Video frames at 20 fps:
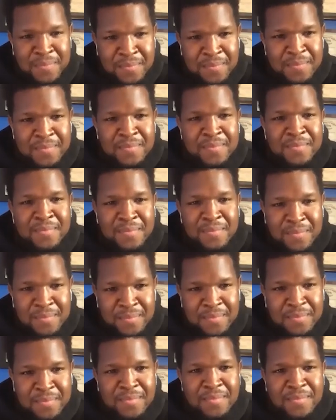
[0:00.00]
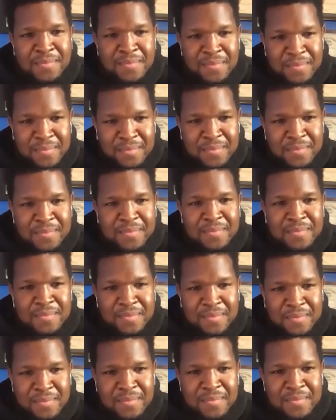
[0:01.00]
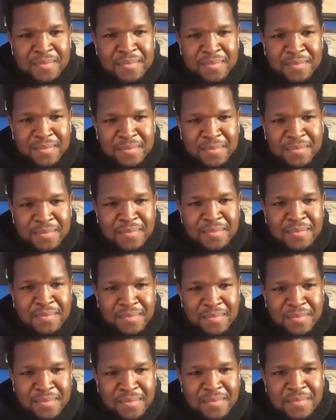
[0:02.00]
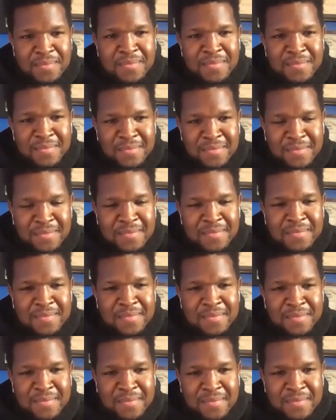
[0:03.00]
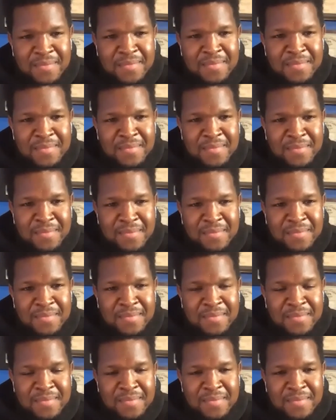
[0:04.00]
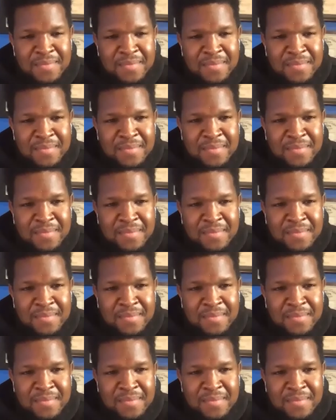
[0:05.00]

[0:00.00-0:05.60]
This person isn't speaking.